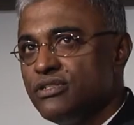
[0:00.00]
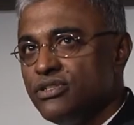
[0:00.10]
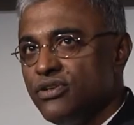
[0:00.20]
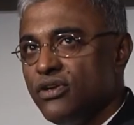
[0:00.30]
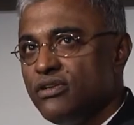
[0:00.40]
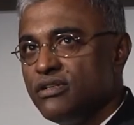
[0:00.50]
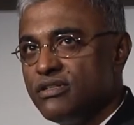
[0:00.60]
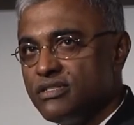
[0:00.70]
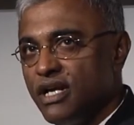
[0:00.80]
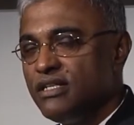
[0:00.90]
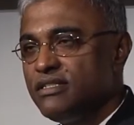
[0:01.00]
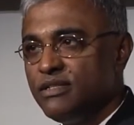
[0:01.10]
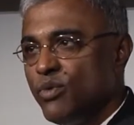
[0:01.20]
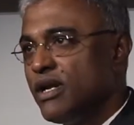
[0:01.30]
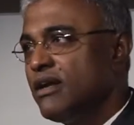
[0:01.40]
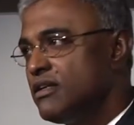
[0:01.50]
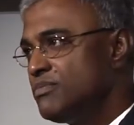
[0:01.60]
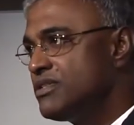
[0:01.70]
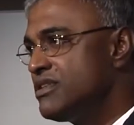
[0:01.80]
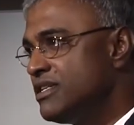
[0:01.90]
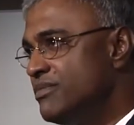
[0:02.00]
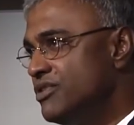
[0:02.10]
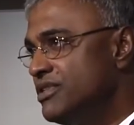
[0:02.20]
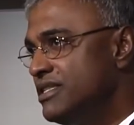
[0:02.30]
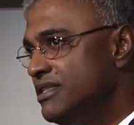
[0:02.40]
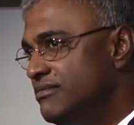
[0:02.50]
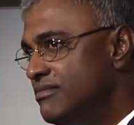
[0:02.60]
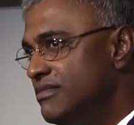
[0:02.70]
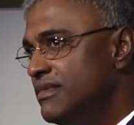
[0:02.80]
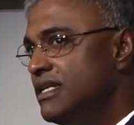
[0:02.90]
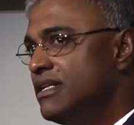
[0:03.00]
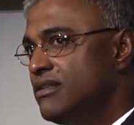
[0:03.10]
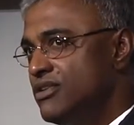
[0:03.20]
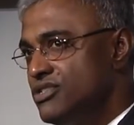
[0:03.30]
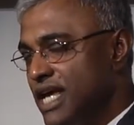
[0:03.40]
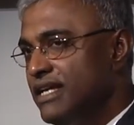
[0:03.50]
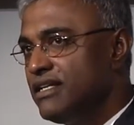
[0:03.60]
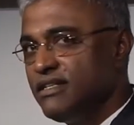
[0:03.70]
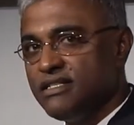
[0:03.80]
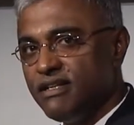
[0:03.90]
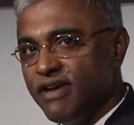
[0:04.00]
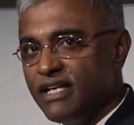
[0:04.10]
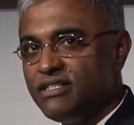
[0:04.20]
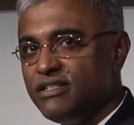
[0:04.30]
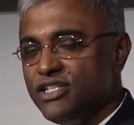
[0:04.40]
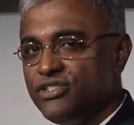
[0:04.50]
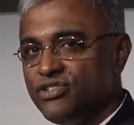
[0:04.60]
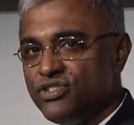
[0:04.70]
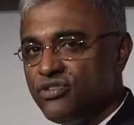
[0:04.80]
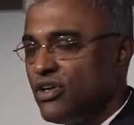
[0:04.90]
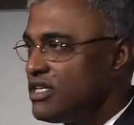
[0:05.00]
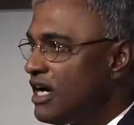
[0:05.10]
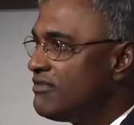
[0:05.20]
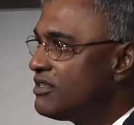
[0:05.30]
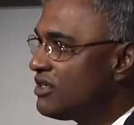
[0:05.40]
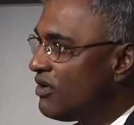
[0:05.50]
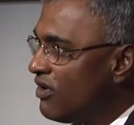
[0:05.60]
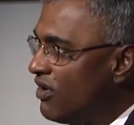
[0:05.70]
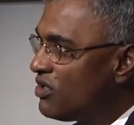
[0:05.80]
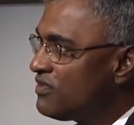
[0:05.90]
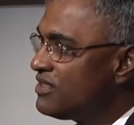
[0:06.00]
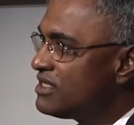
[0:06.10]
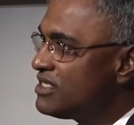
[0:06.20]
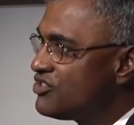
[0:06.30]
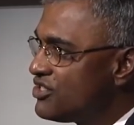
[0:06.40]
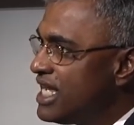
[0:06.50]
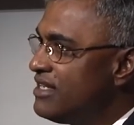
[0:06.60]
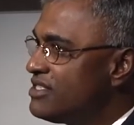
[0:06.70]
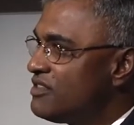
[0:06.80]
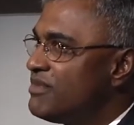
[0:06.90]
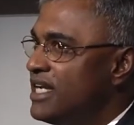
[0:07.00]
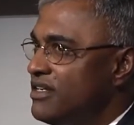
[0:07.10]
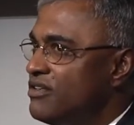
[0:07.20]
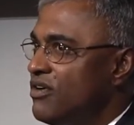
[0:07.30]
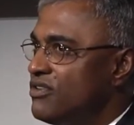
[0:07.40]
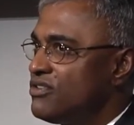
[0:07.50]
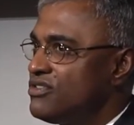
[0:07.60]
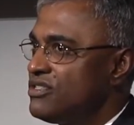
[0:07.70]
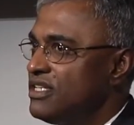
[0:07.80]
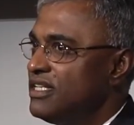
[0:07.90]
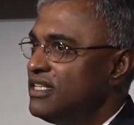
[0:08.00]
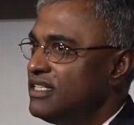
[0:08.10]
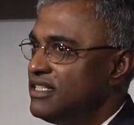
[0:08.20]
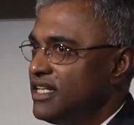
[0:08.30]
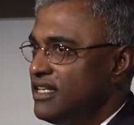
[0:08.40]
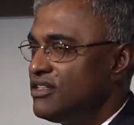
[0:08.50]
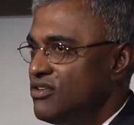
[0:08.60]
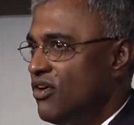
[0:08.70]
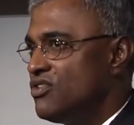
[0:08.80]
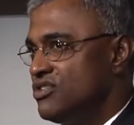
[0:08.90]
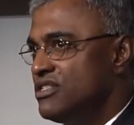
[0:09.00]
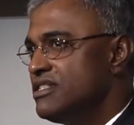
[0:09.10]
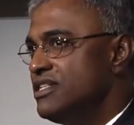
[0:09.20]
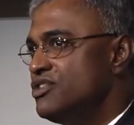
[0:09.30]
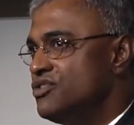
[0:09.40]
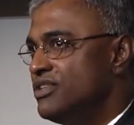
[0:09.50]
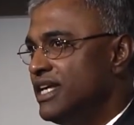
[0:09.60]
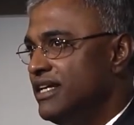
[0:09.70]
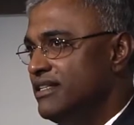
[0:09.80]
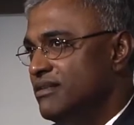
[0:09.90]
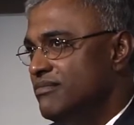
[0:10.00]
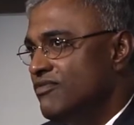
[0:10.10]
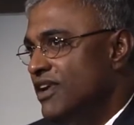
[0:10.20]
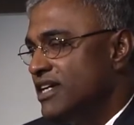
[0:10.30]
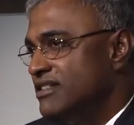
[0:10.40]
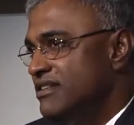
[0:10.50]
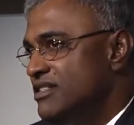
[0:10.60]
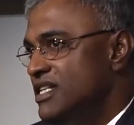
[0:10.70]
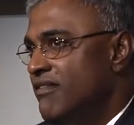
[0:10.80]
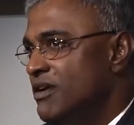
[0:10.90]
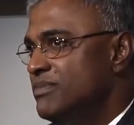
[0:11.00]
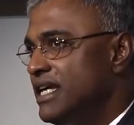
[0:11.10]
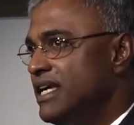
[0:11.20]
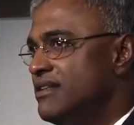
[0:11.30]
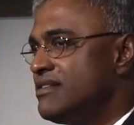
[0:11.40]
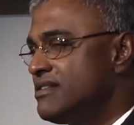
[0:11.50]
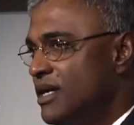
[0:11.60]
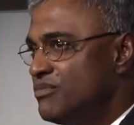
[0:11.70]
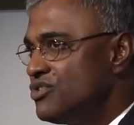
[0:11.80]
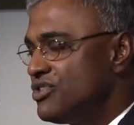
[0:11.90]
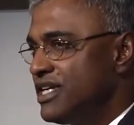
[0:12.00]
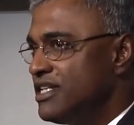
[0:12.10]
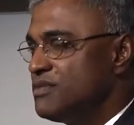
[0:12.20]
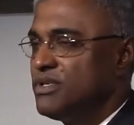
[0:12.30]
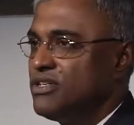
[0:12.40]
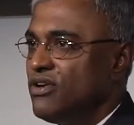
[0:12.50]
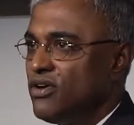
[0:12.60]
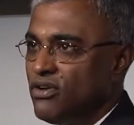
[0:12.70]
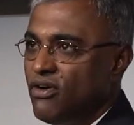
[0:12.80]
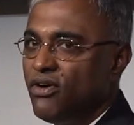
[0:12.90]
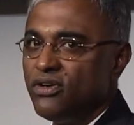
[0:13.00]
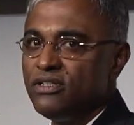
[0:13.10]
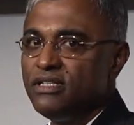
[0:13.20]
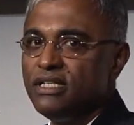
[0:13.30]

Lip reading: do not result in 100% immunity. The second is the vaccinations do not cover all of the strains of meningococcus that can cause disease today. The vaccine is developed against some strains, but not all.